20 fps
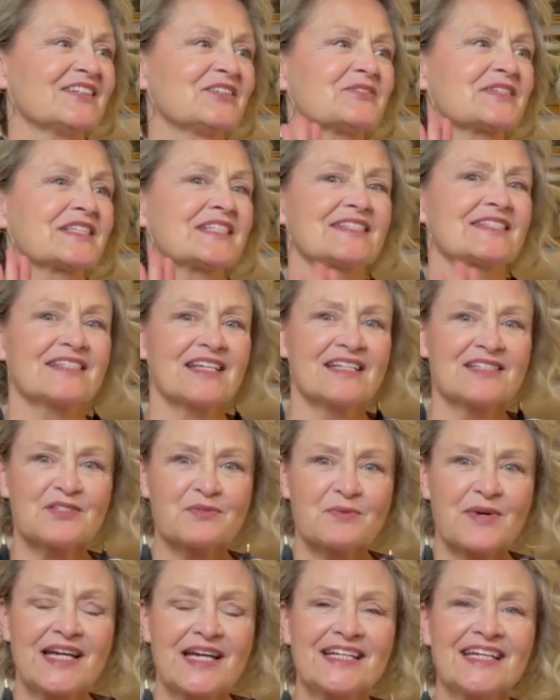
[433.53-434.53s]
with the
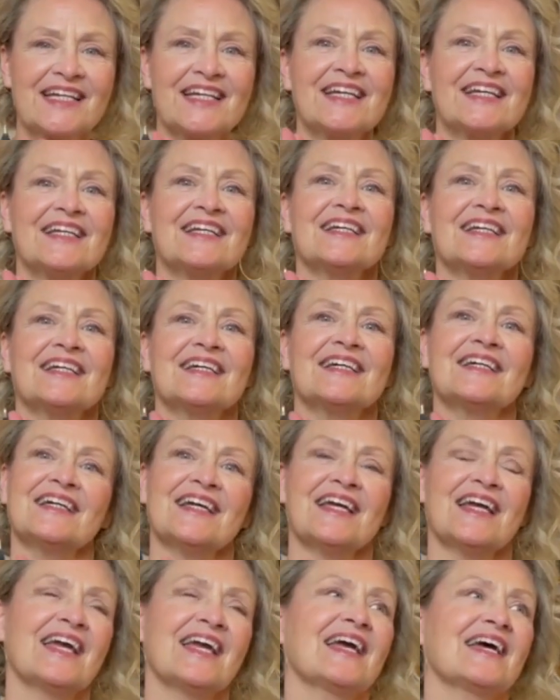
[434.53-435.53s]
son's wedding,
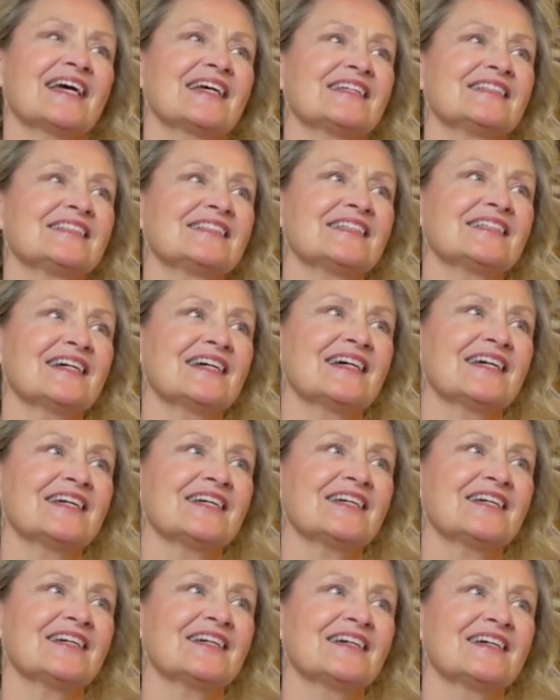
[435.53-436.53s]
and
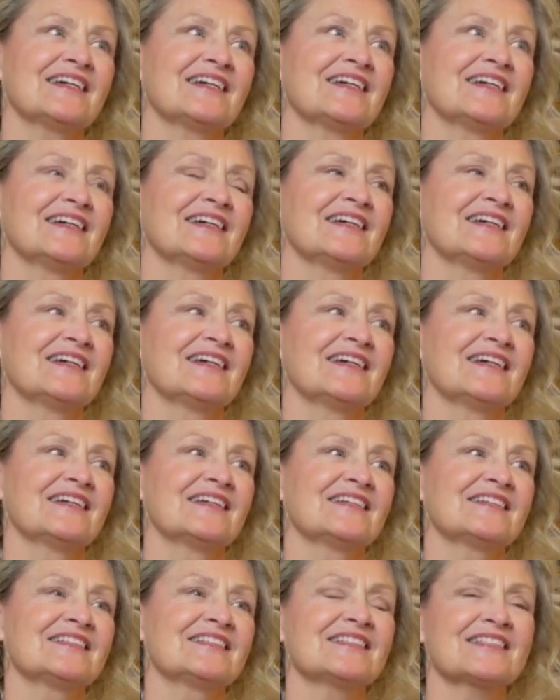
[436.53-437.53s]

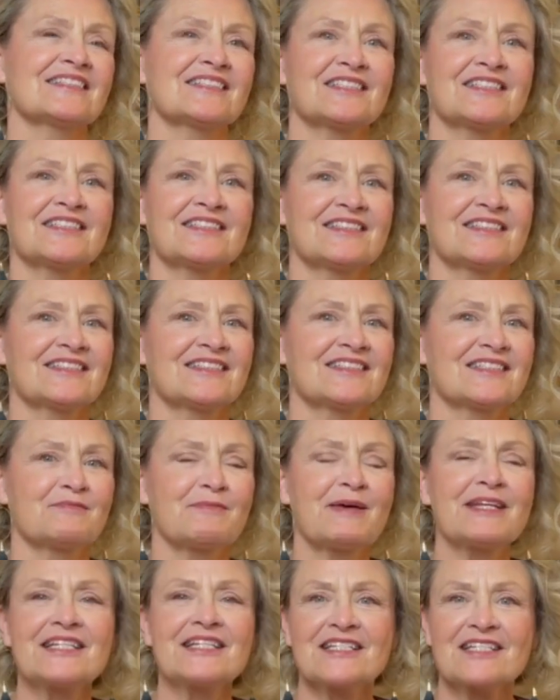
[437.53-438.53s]
just
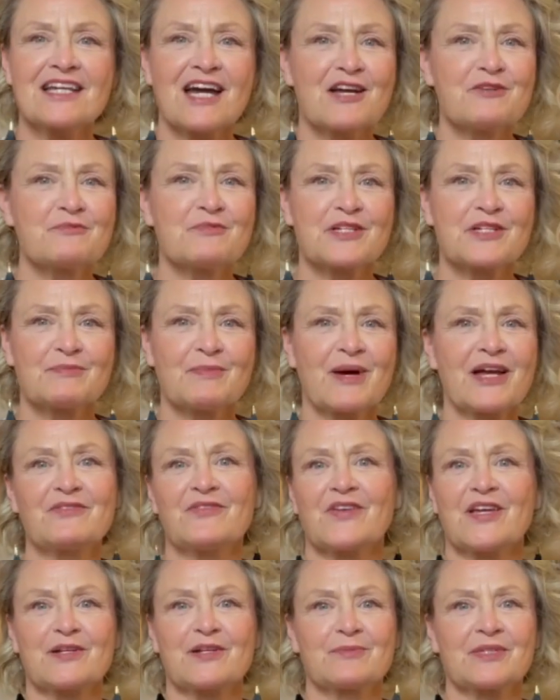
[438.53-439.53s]
spending time with my
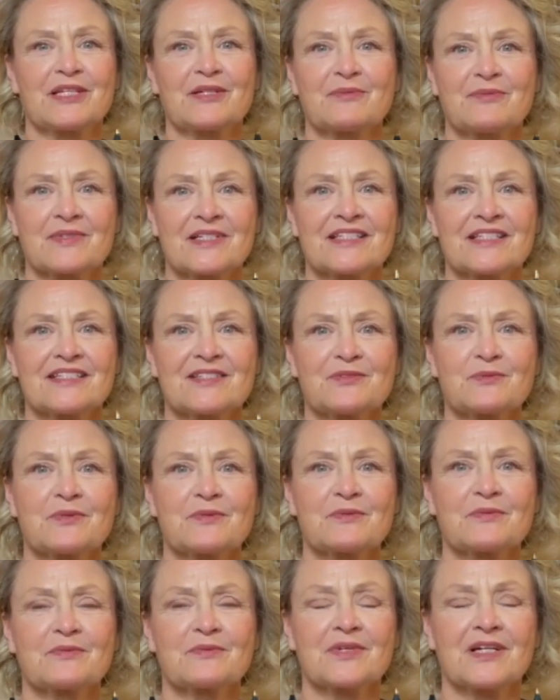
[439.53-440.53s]
family was
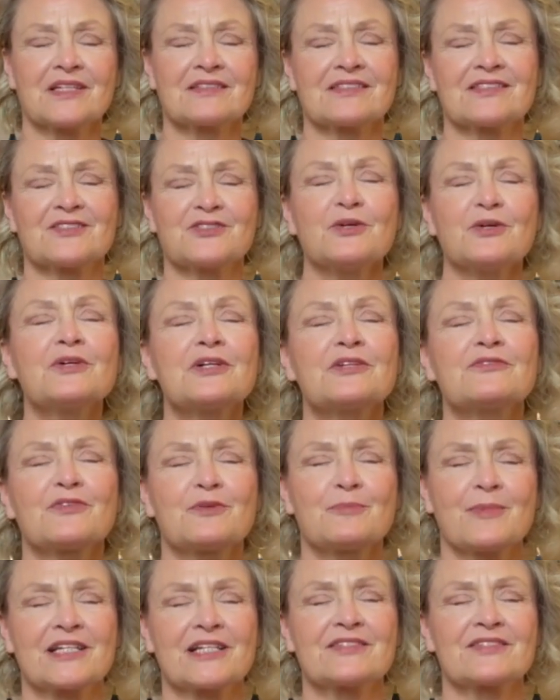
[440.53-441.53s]
so good
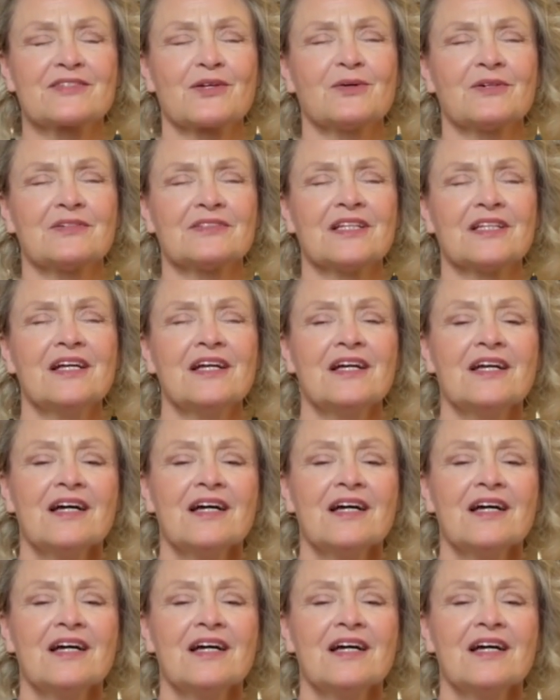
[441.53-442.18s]
for my soul.